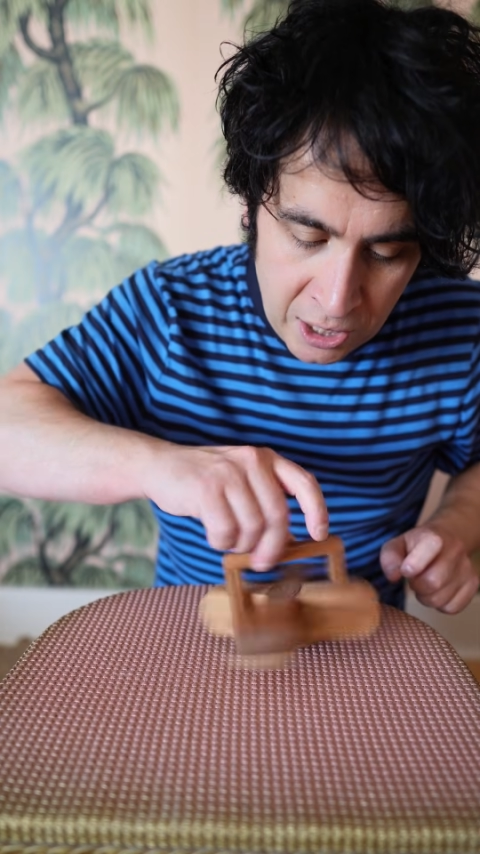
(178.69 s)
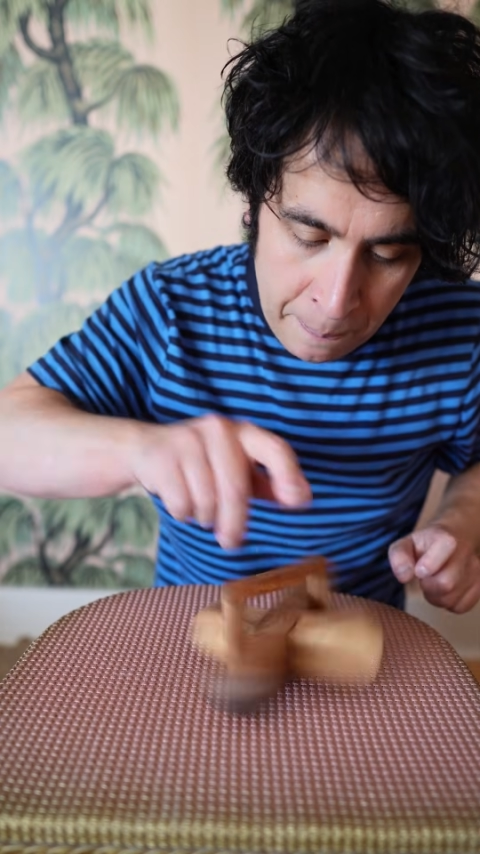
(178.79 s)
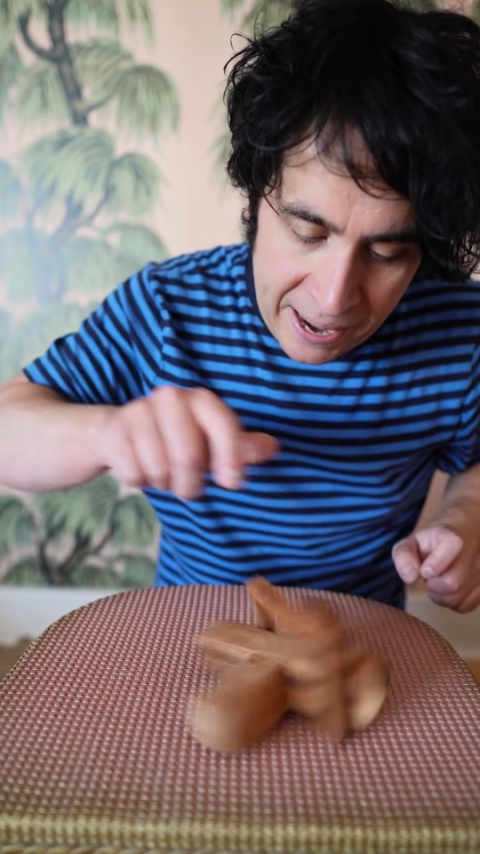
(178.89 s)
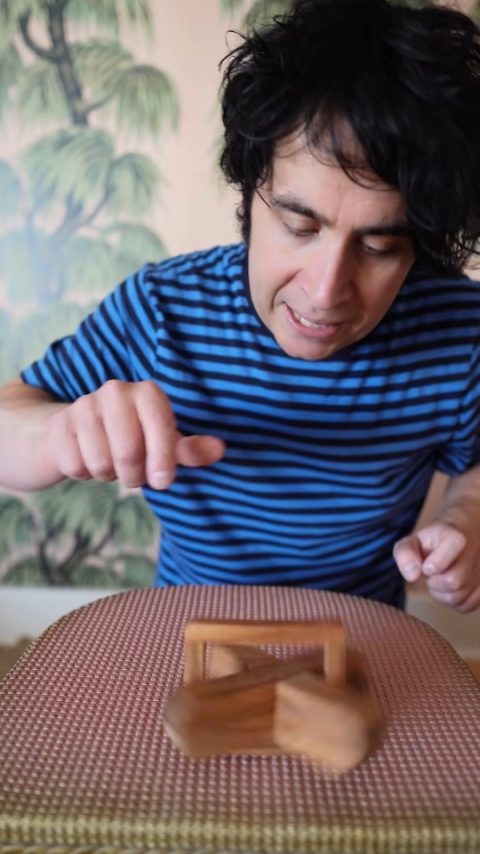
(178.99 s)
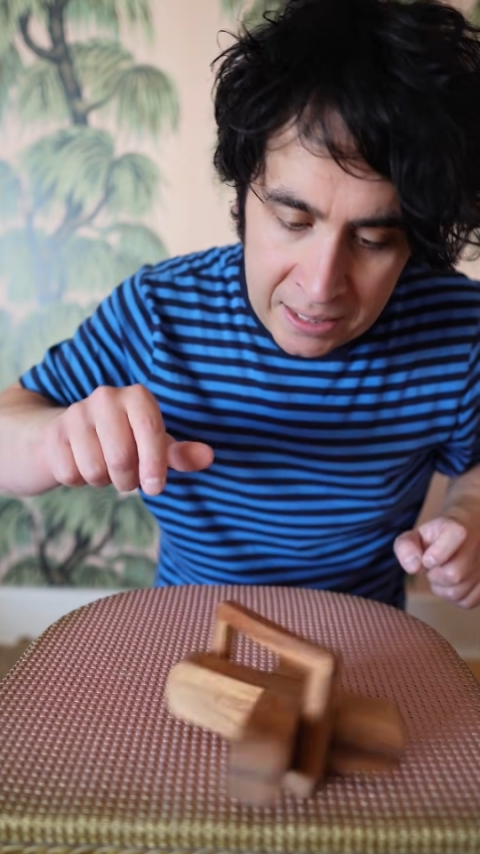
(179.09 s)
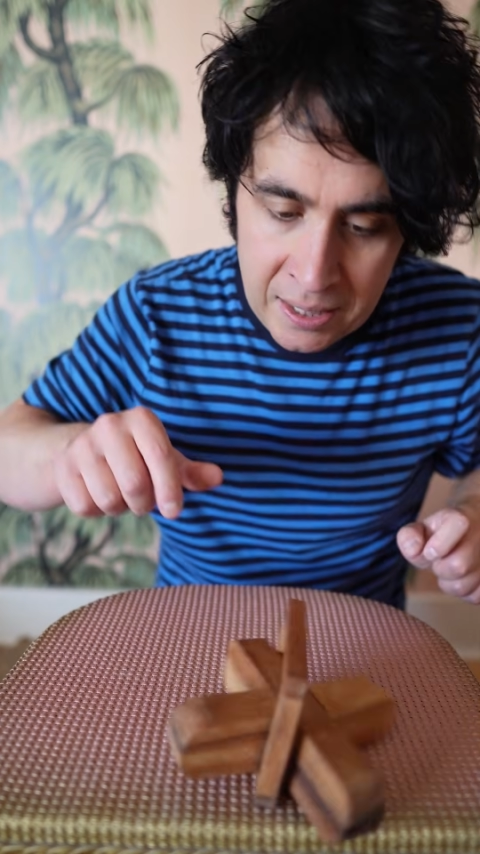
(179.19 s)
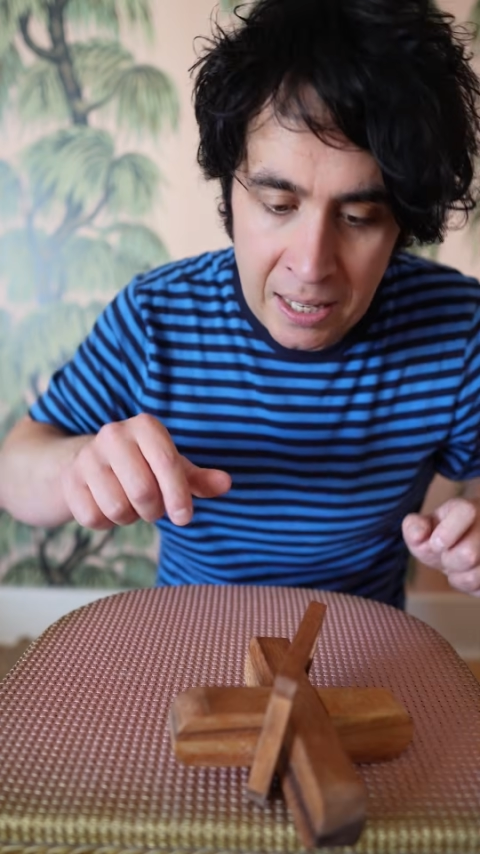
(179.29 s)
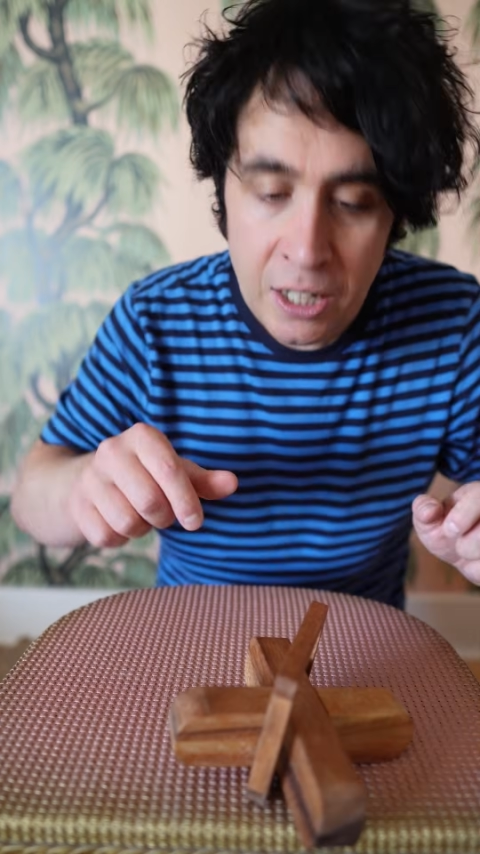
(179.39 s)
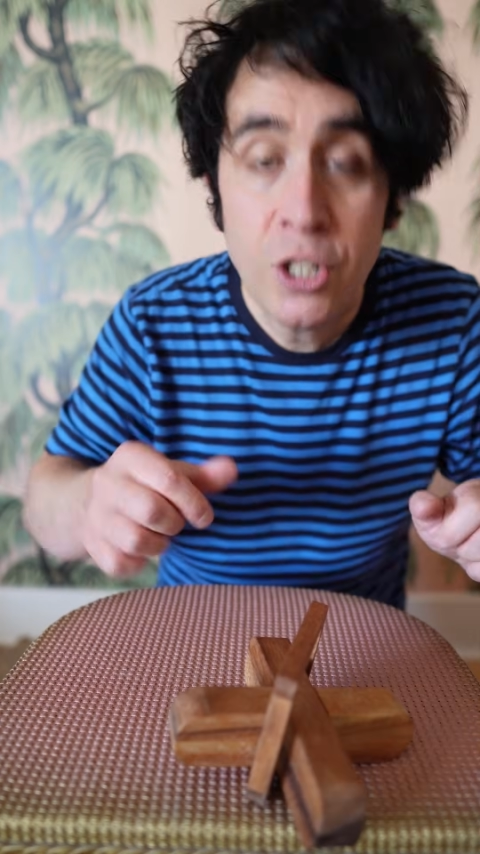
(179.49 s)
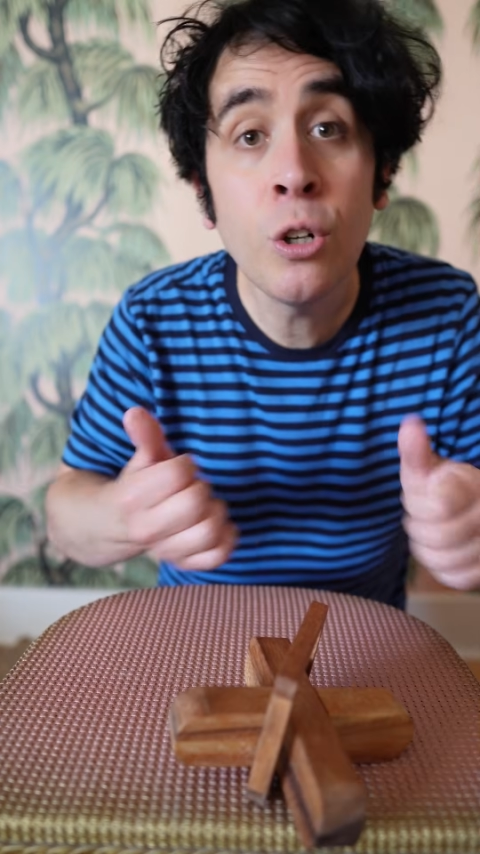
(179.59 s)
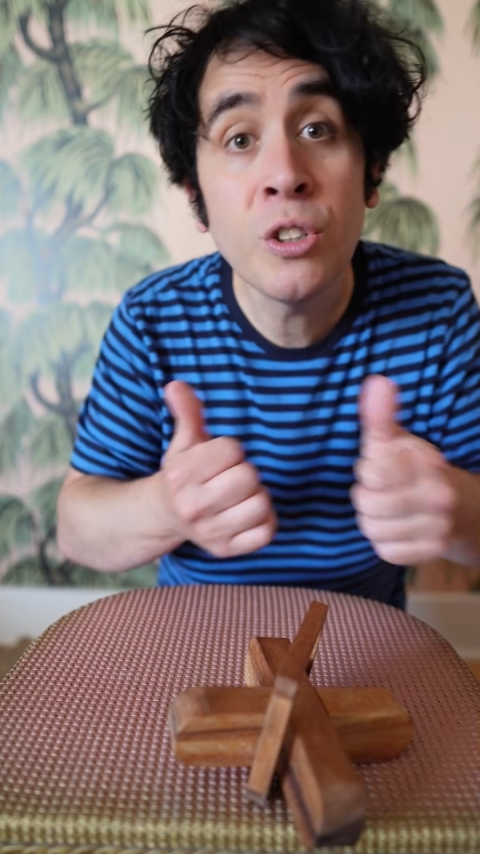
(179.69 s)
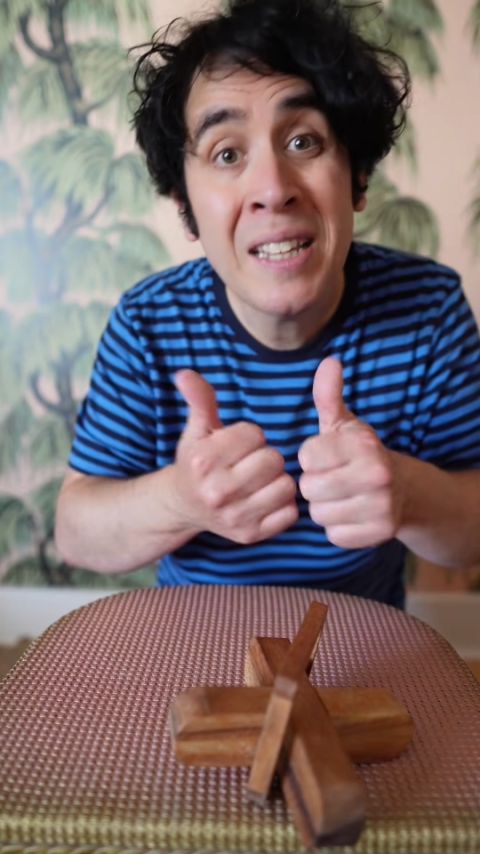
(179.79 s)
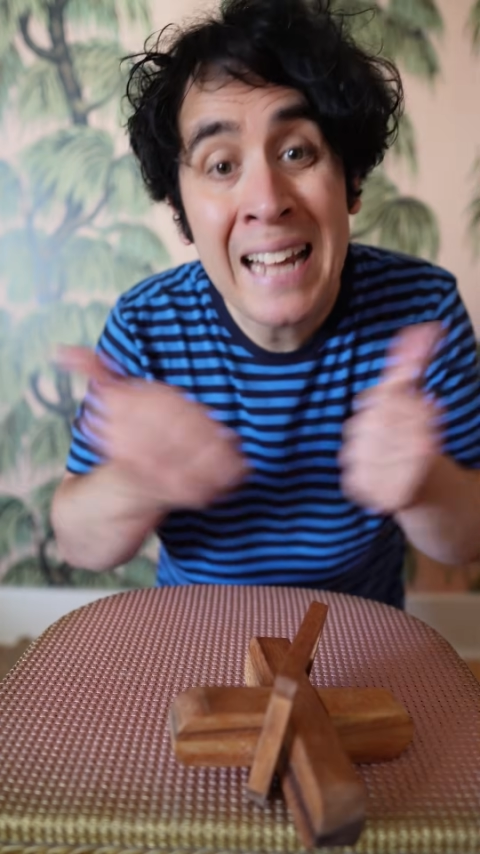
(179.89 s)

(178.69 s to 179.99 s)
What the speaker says: the pegs to go to